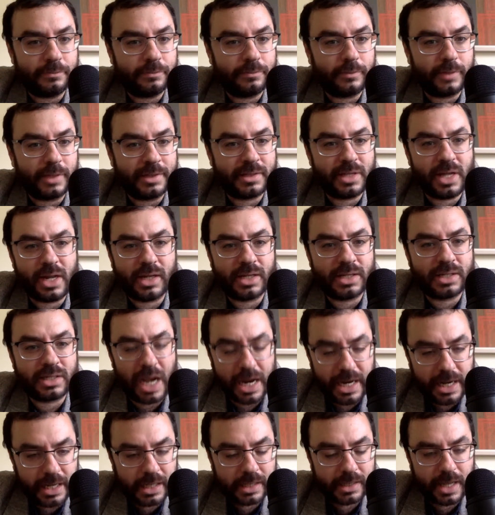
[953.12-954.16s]
It's not
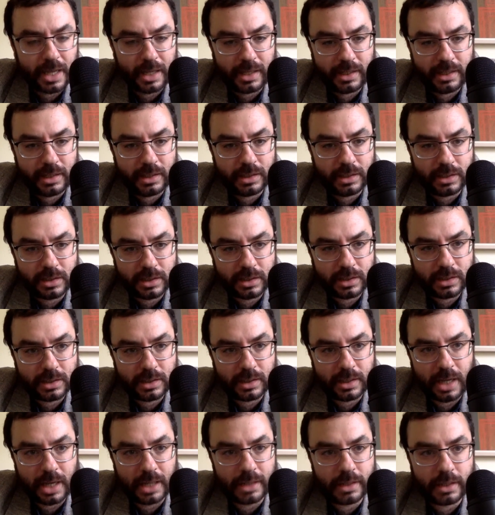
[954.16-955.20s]
exciting that he's
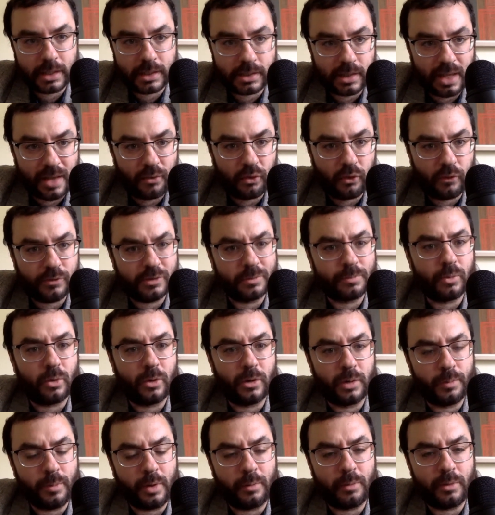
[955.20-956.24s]
got this level of
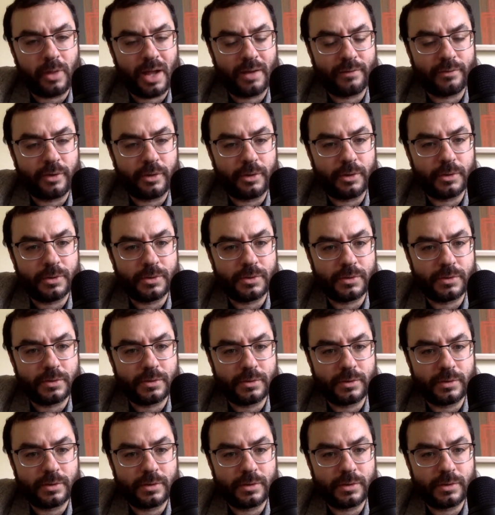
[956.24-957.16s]
support among black voters.